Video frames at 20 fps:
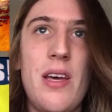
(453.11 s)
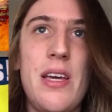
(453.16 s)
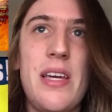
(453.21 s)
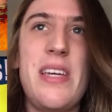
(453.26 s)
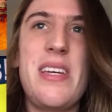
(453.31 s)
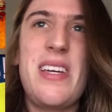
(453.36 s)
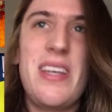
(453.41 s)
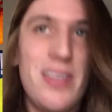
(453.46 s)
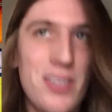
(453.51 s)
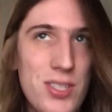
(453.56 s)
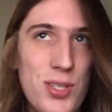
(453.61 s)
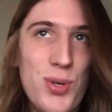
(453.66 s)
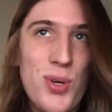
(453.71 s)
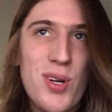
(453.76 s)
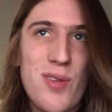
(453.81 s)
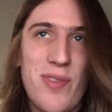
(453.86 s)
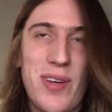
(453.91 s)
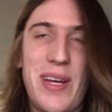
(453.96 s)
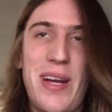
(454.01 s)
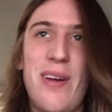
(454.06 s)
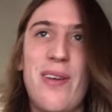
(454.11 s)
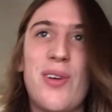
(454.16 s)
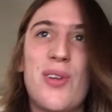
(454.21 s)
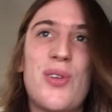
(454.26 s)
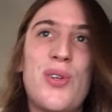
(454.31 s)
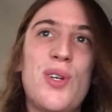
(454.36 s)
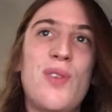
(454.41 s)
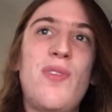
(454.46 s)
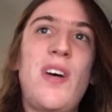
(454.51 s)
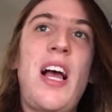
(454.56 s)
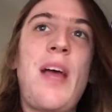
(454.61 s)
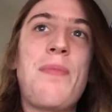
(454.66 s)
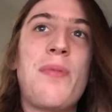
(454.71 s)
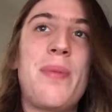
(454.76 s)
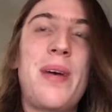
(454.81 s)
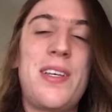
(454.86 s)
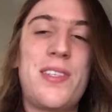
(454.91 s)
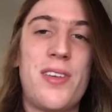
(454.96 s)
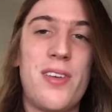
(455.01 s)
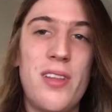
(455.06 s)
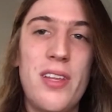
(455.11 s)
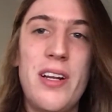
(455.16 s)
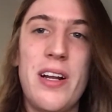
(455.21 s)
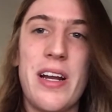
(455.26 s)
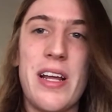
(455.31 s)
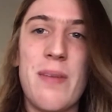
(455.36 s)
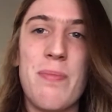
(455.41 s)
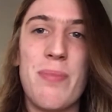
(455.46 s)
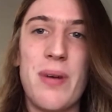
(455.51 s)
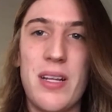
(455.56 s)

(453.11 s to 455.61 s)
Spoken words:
He is sort of a caricature of hypermasculinity,